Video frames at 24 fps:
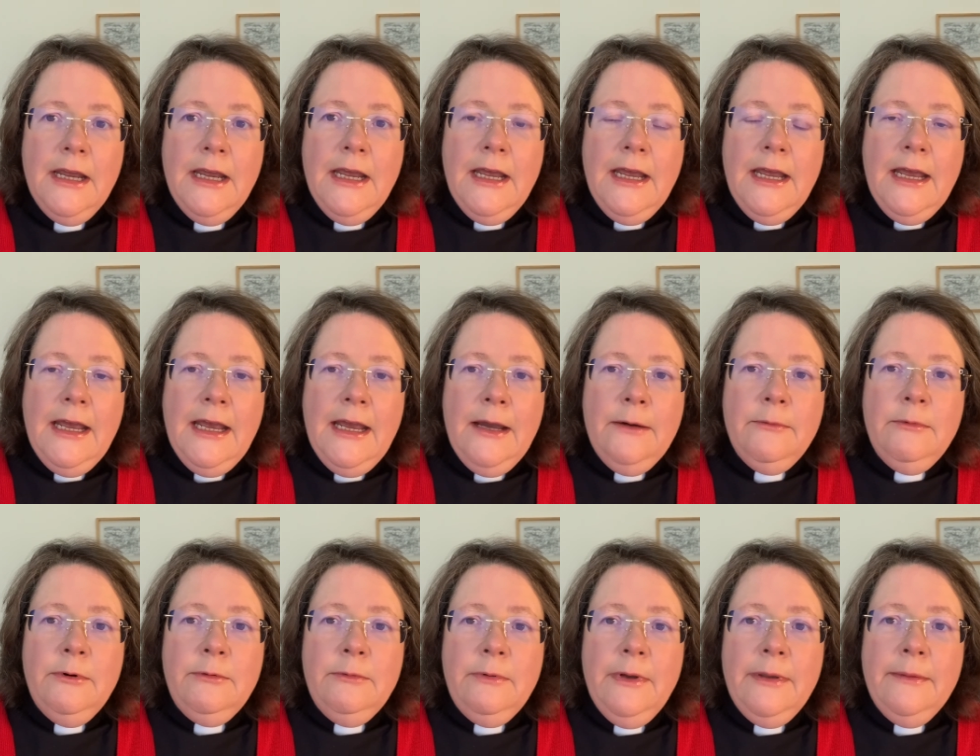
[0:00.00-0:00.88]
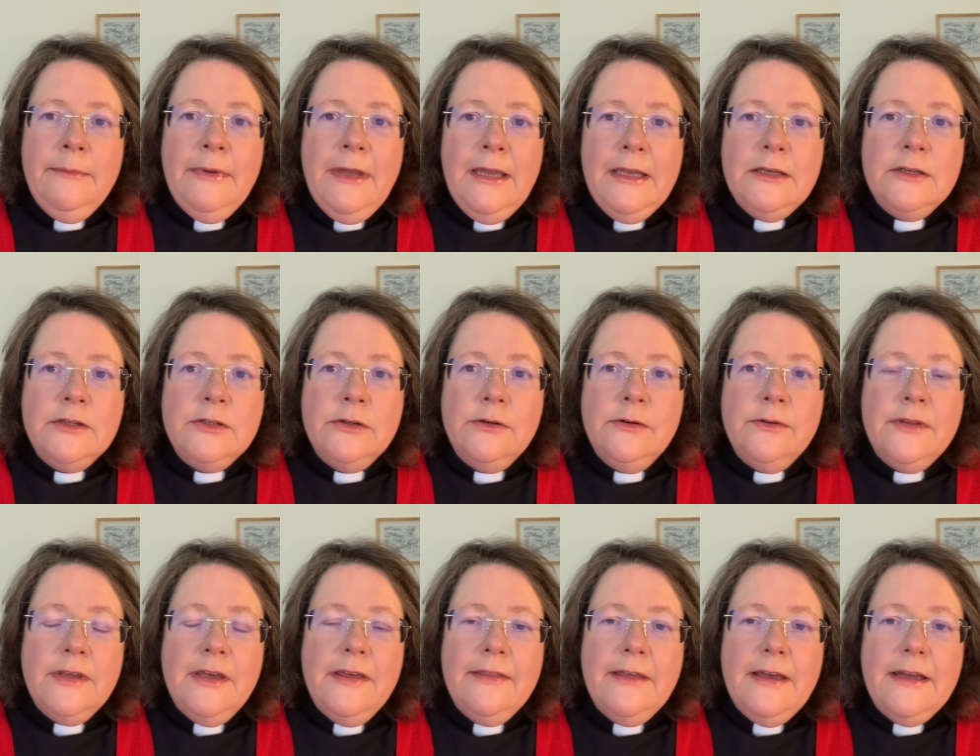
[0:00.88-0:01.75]
how will we make sure
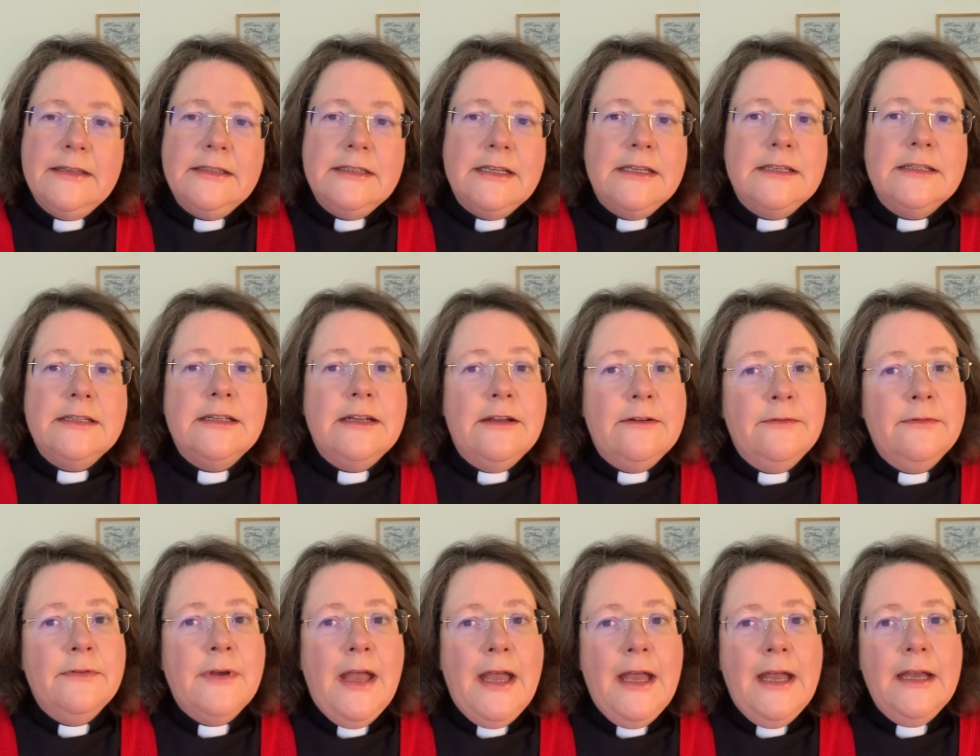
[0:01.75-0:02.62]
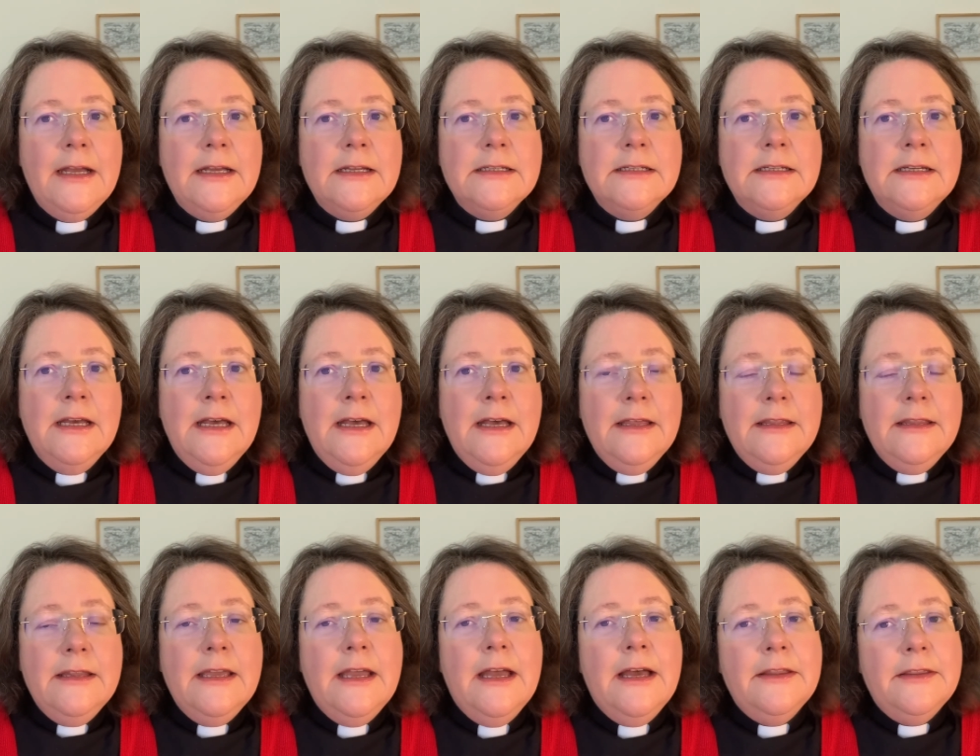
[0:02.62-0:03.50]
that that doesn't affect
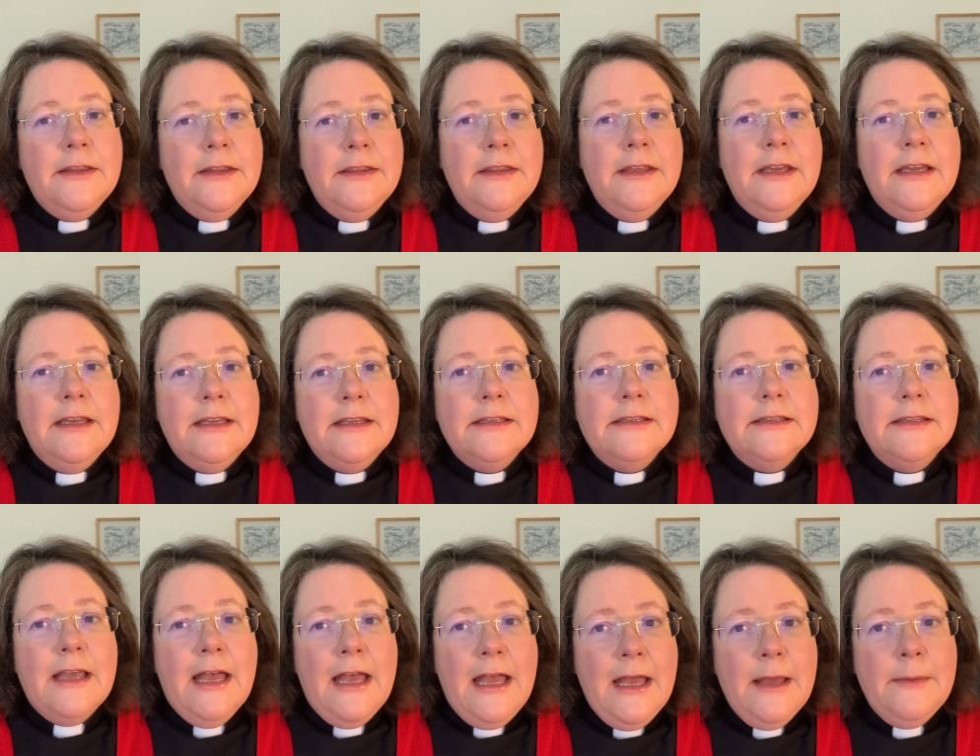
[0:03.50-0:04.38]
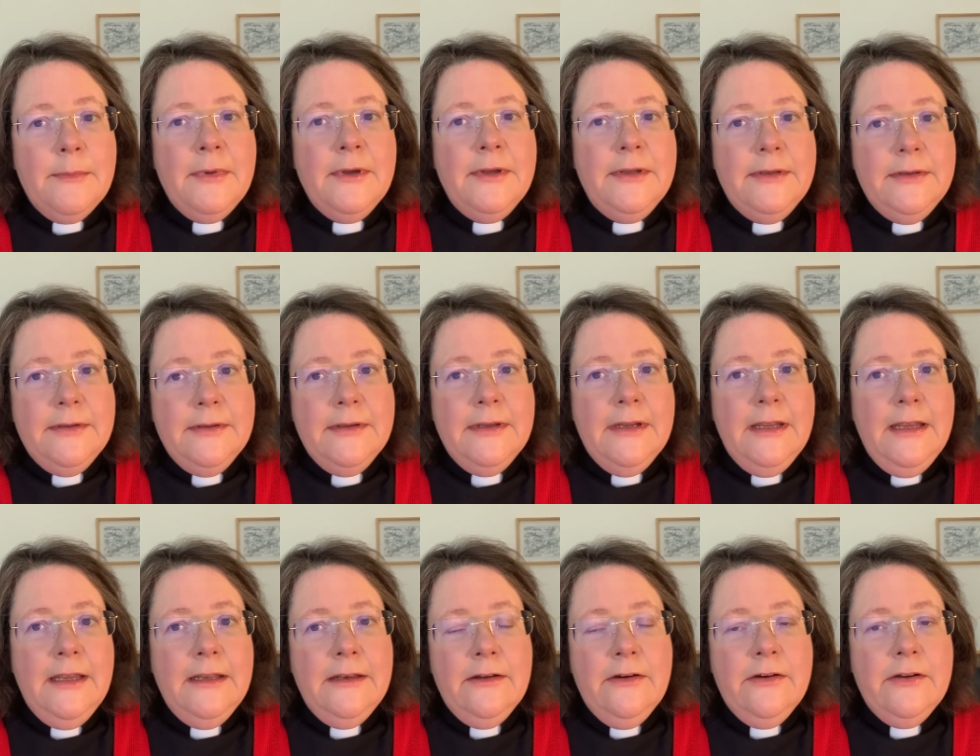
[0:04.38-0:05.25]
the other things that happen
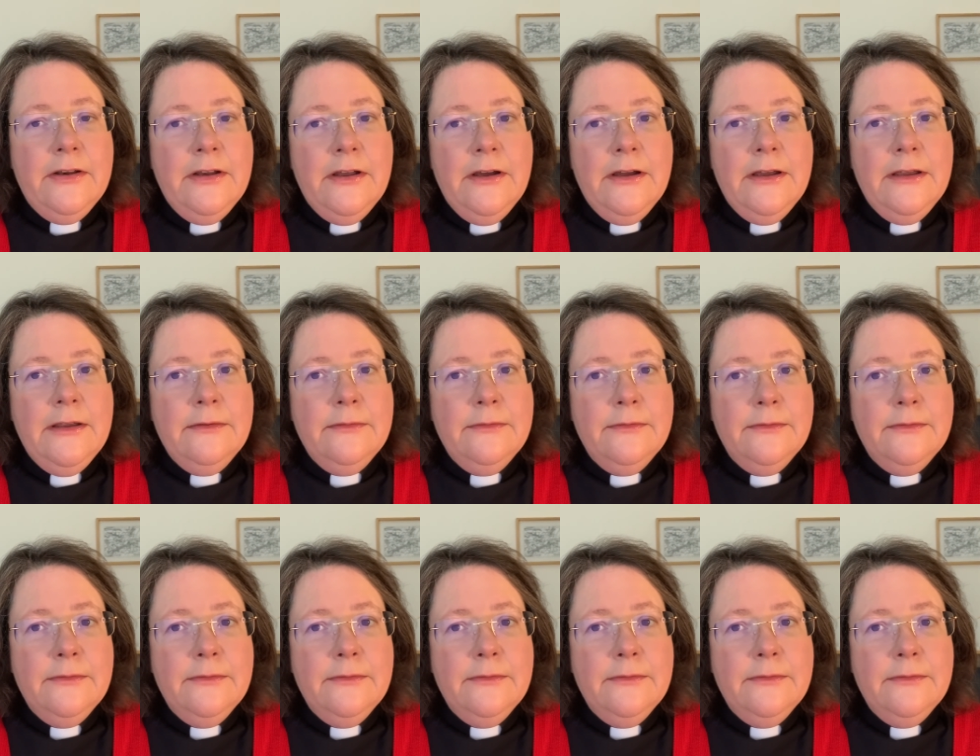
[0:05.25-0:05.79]
in our life.